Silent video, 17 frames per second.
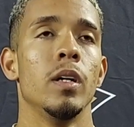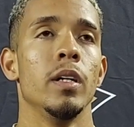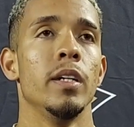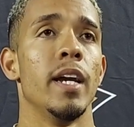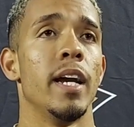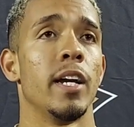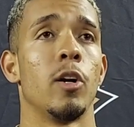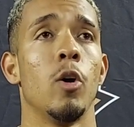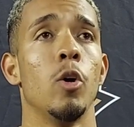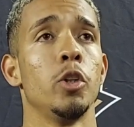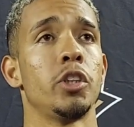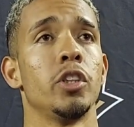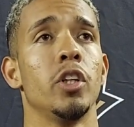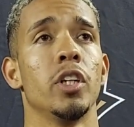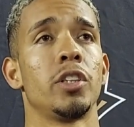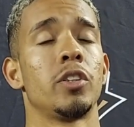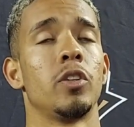Yeah, coach
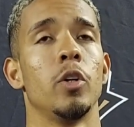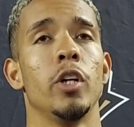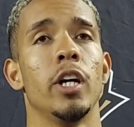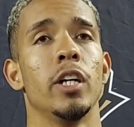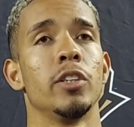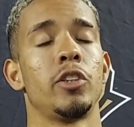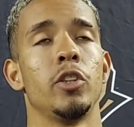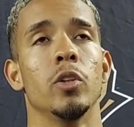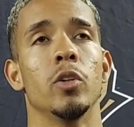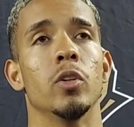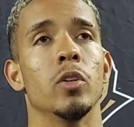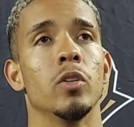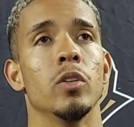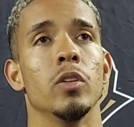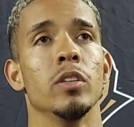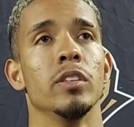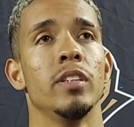just told us
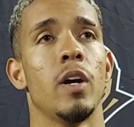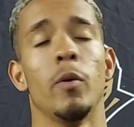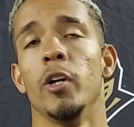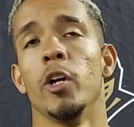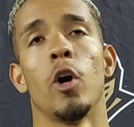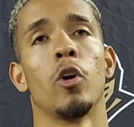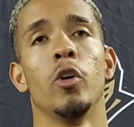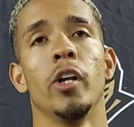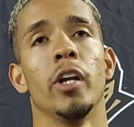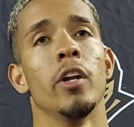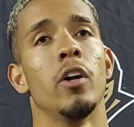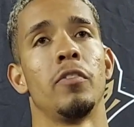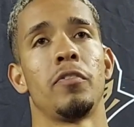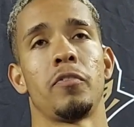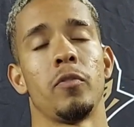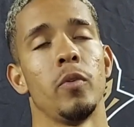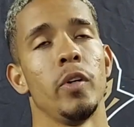that we're not good
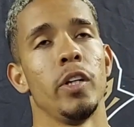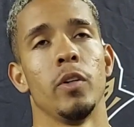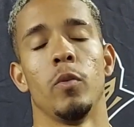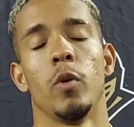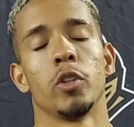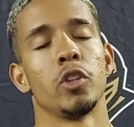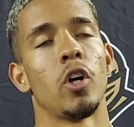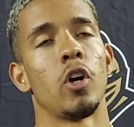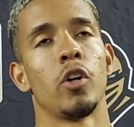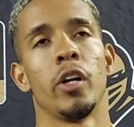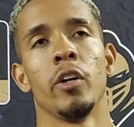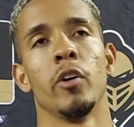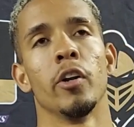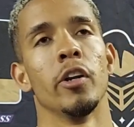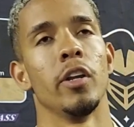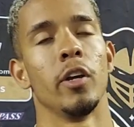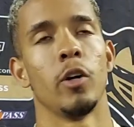enough. It was not
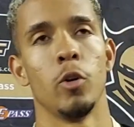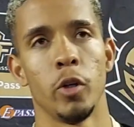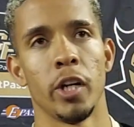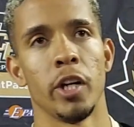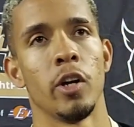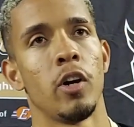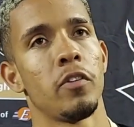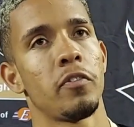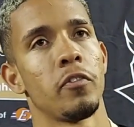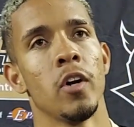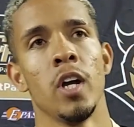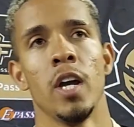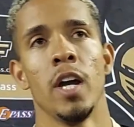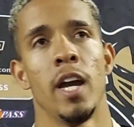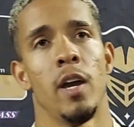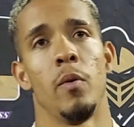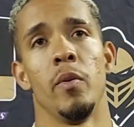good enough,
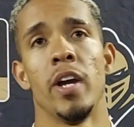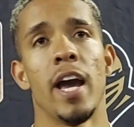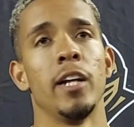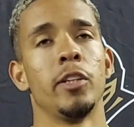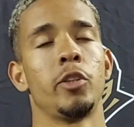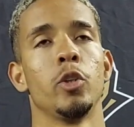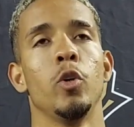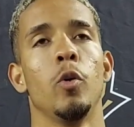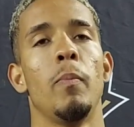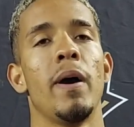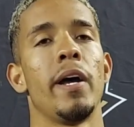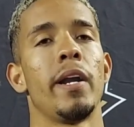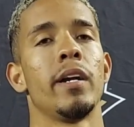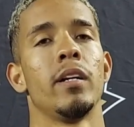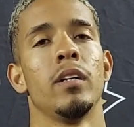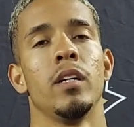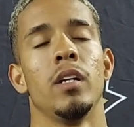and we had to do
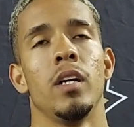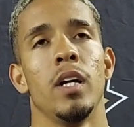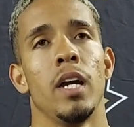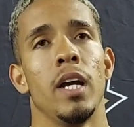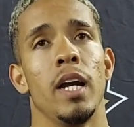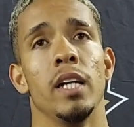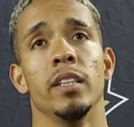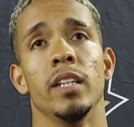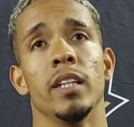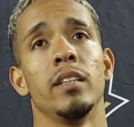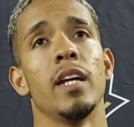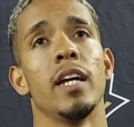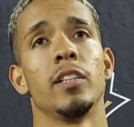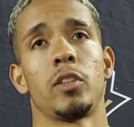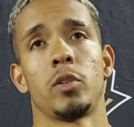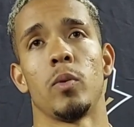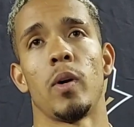better. And then
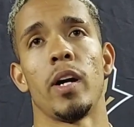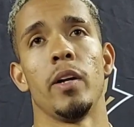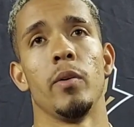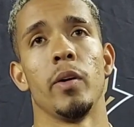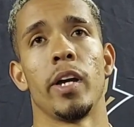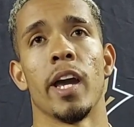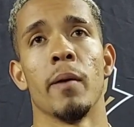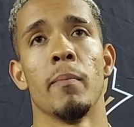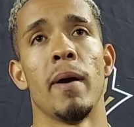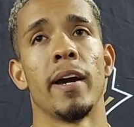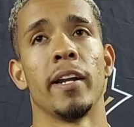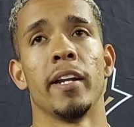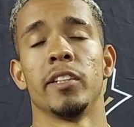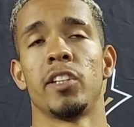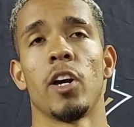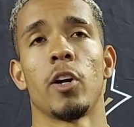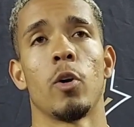that's why we came back in
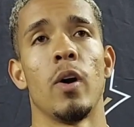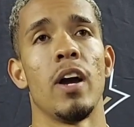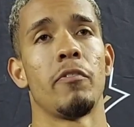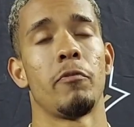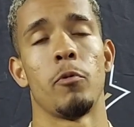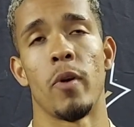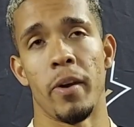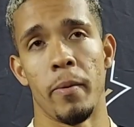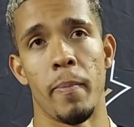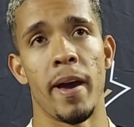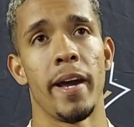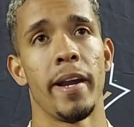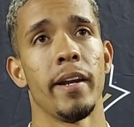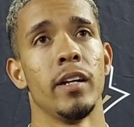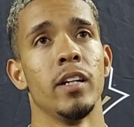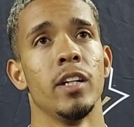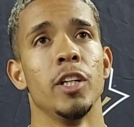the second half way
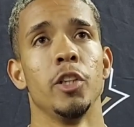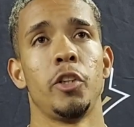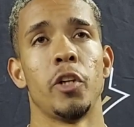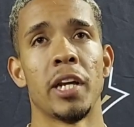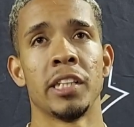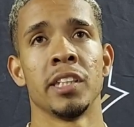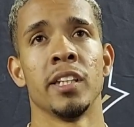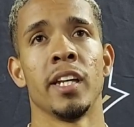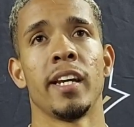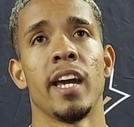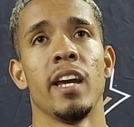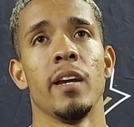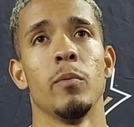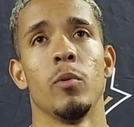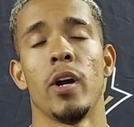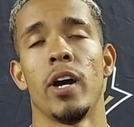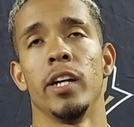better, chasing the
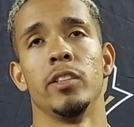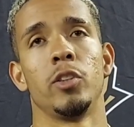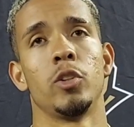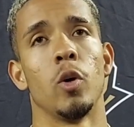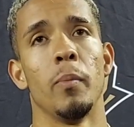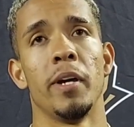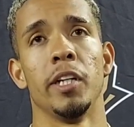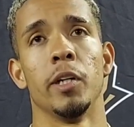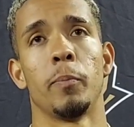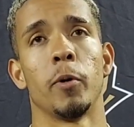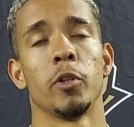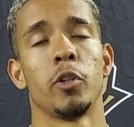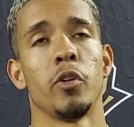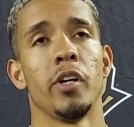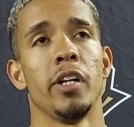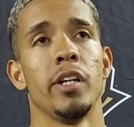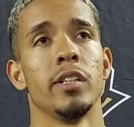game. We had so many
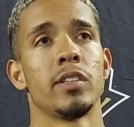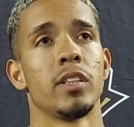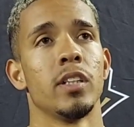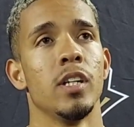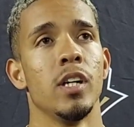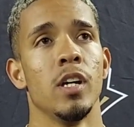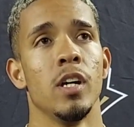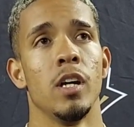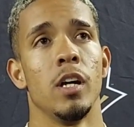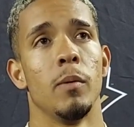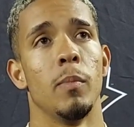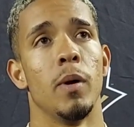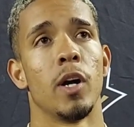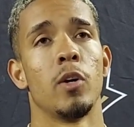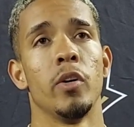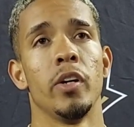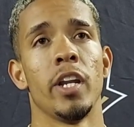opportunities,
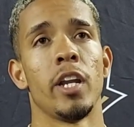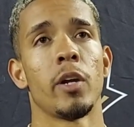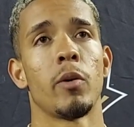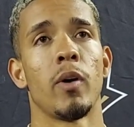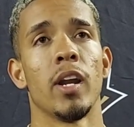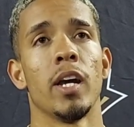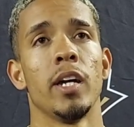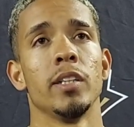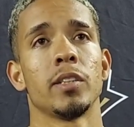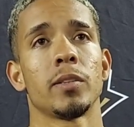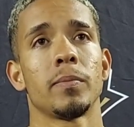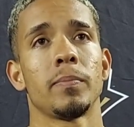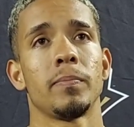but couldn't equalize.